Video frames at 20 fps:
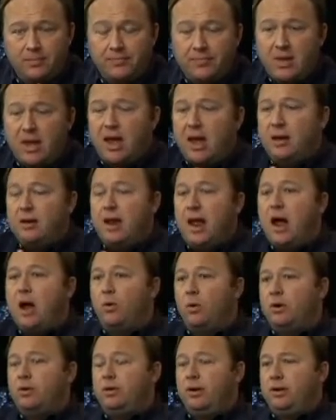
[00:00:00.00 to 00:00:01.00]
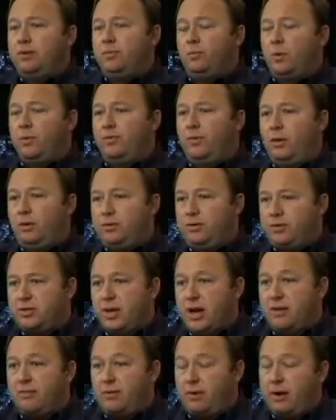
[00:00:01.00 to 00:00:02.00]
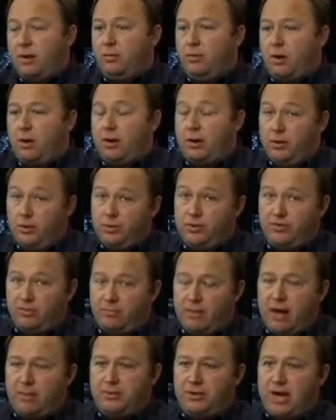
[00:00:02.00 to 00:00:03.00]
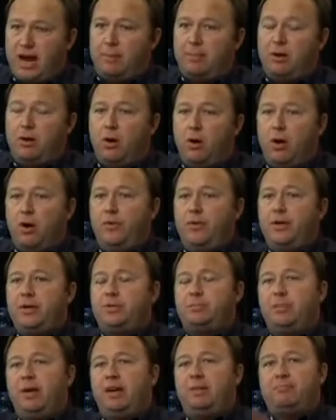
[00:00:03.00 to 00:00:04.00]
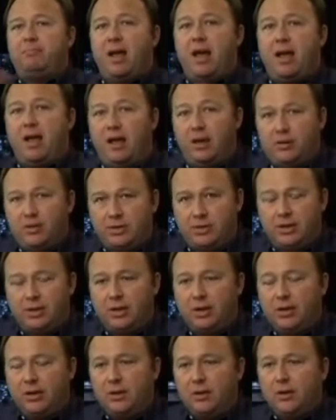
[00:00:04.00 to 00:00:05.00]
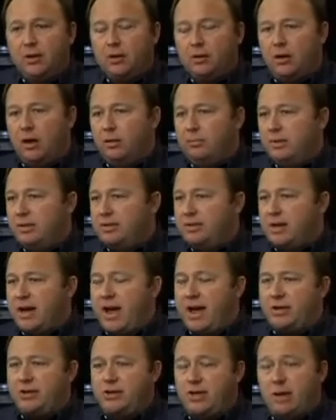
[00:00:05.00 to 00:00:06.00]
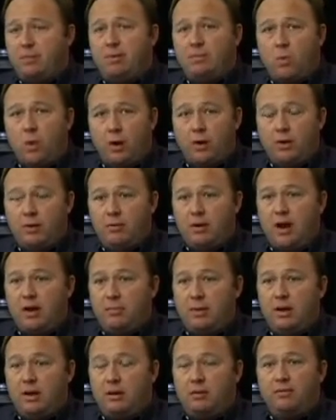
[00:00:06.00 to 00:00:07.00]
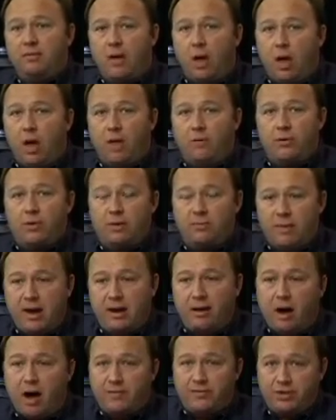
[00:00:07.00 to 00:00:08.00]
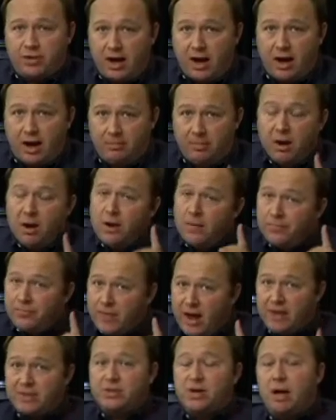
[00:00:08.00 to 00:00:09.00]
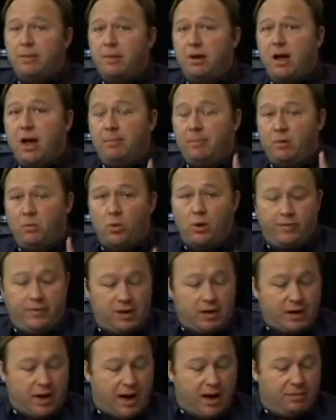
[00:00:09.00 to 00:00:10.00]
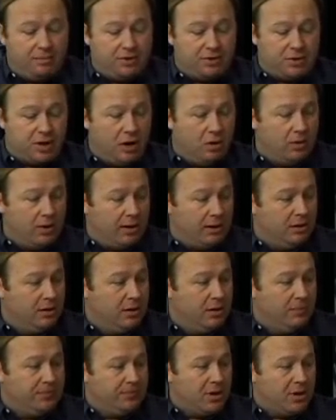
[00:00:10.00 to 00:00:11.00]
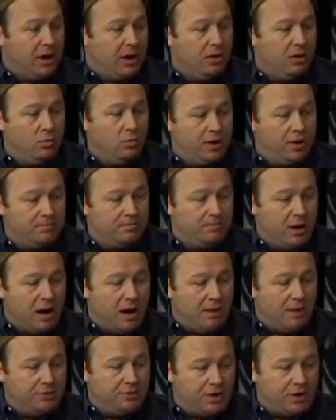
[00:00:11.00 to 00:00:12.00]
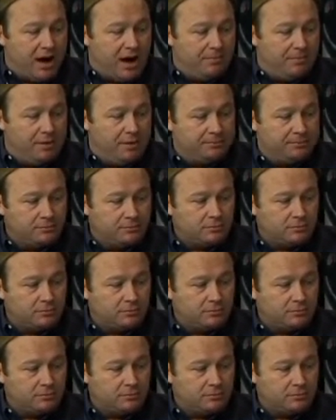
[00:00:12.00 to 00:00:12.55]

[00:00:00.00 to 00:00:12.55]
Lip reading: And now we're discovering, we already knew this from Bob Chapman, all these big banks, Goldman Sachs, JP Morgan, you name it, involved with the Madoff scam. That's coming up and where the economy's going with Bob Chapman.